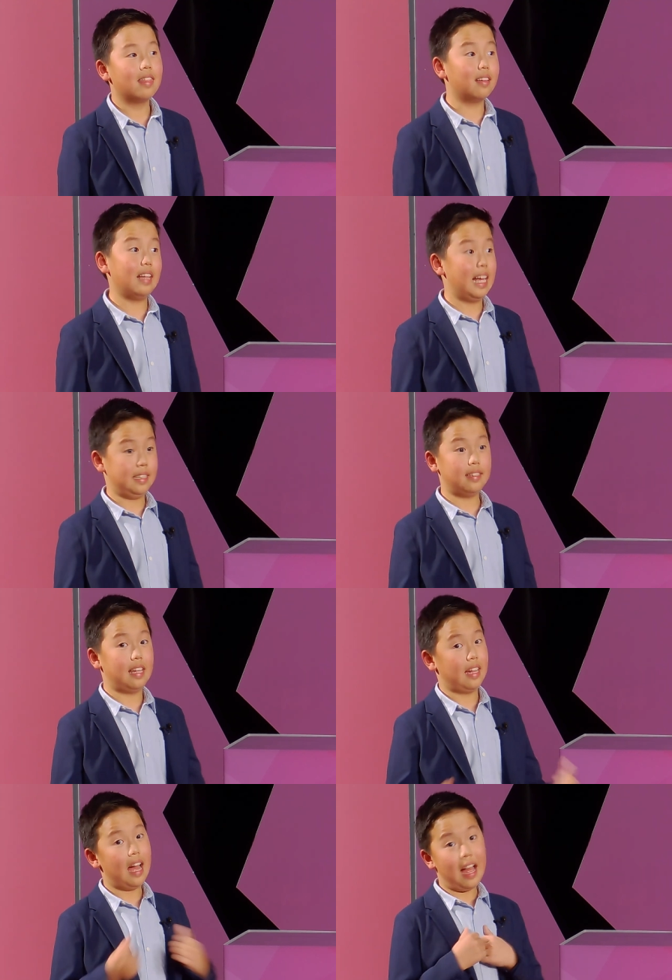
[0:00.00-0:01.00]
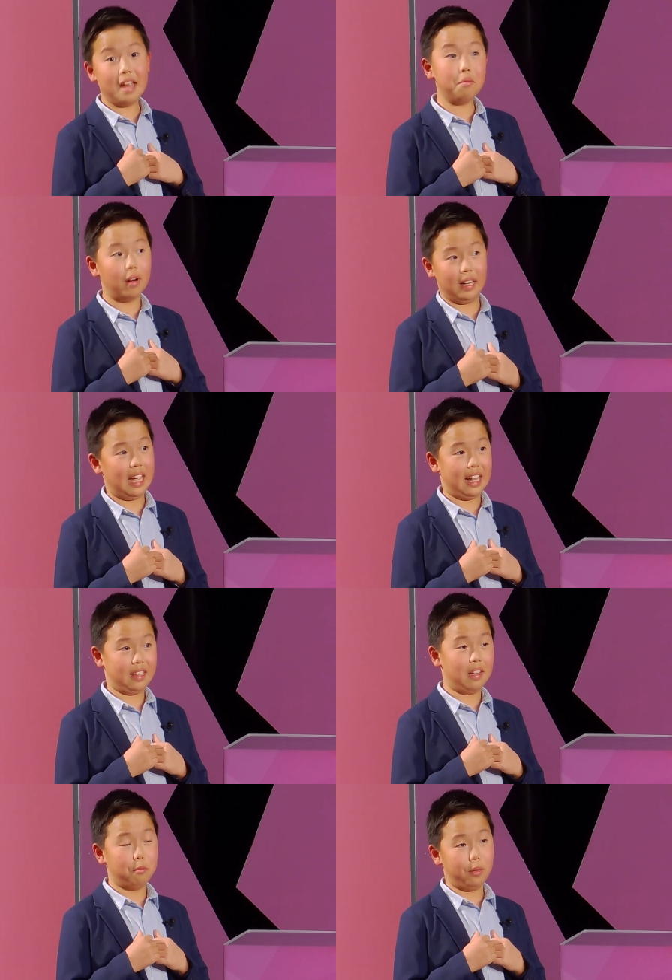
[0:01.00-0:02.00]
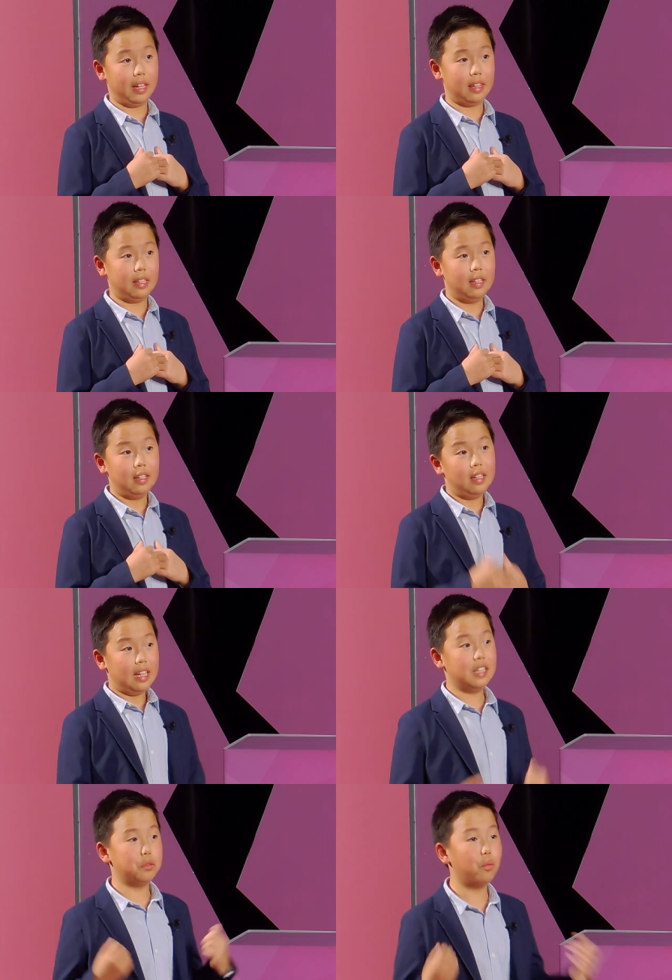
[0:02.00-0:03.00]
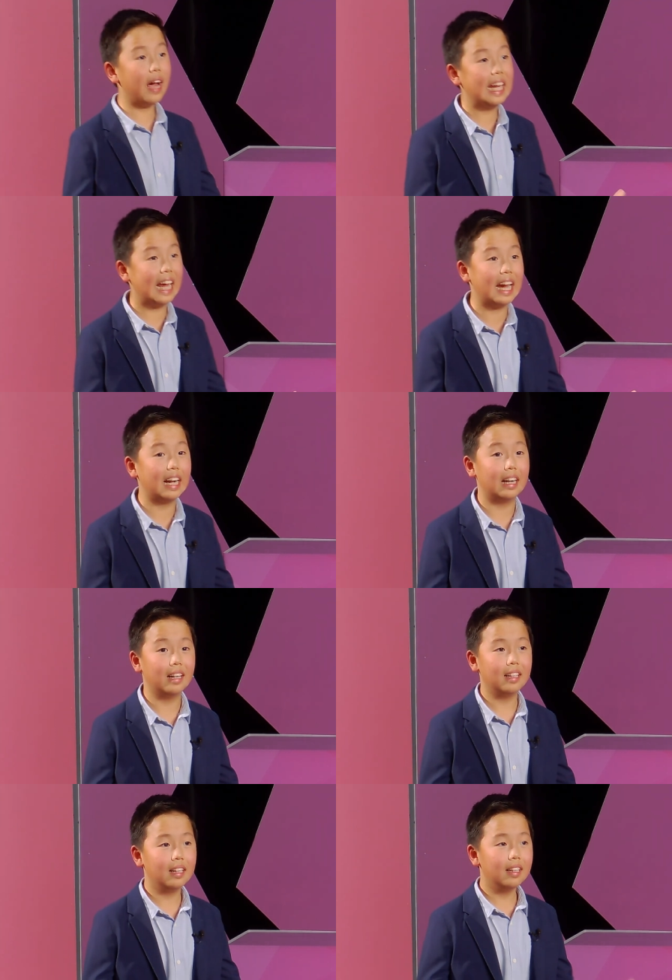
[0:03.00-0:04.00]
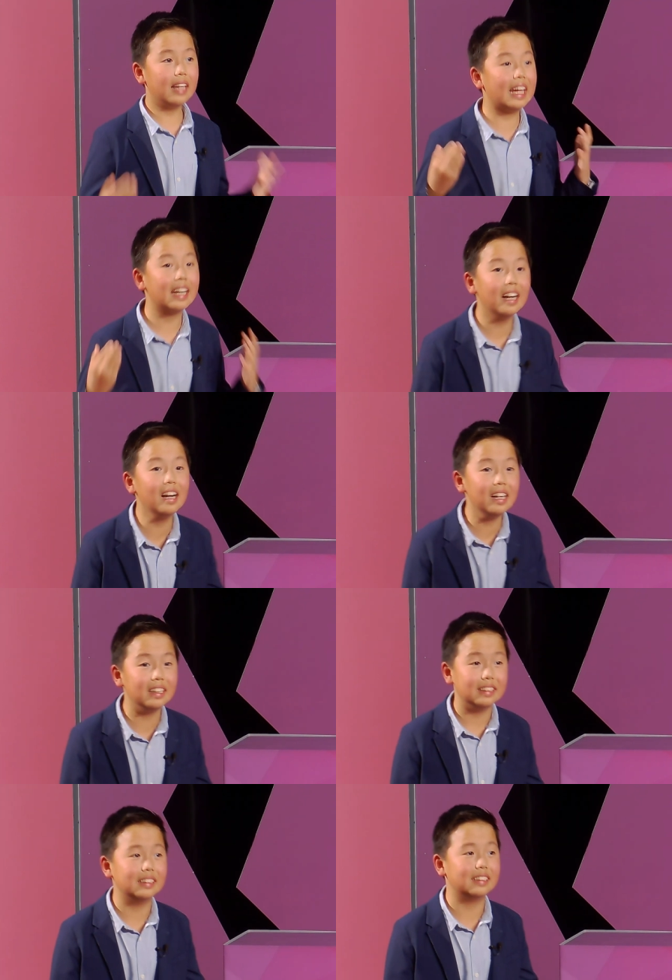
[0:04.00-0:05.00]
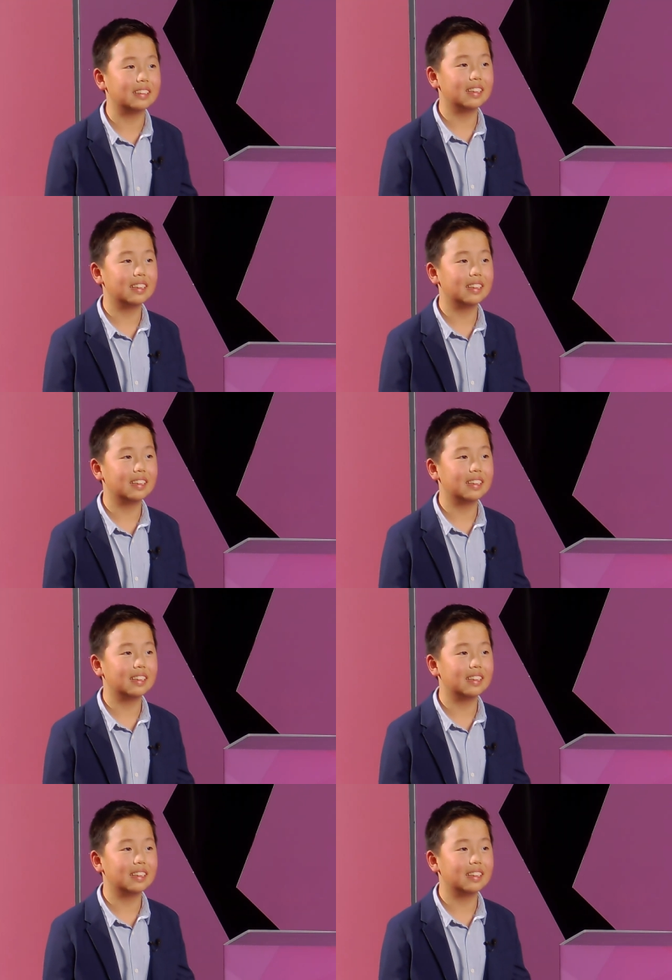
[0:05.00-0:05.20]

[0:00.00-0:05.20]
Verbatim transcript: The last thing I want to end up with is white hair, like hers.